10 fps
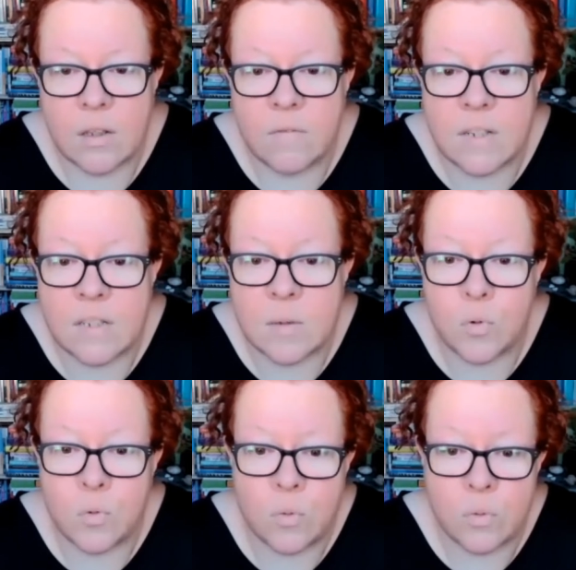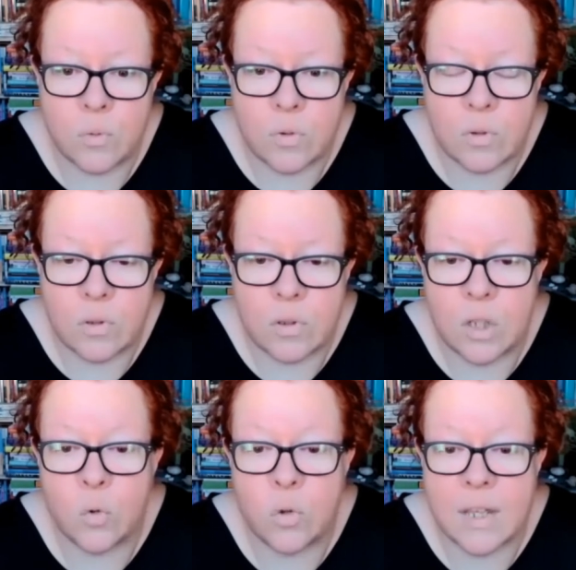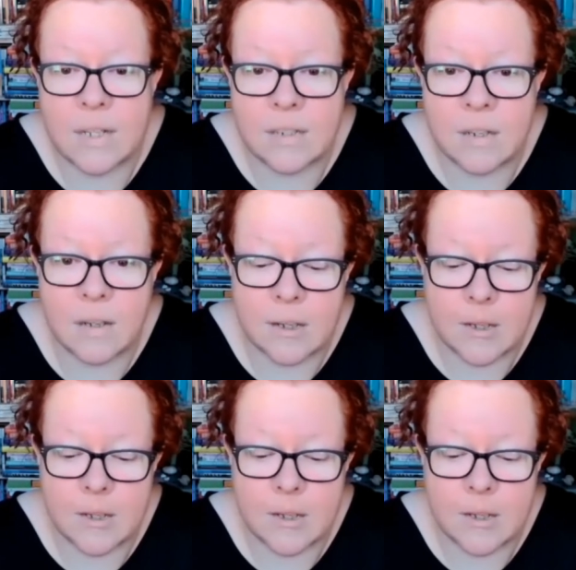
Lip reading: the visible, the authentic.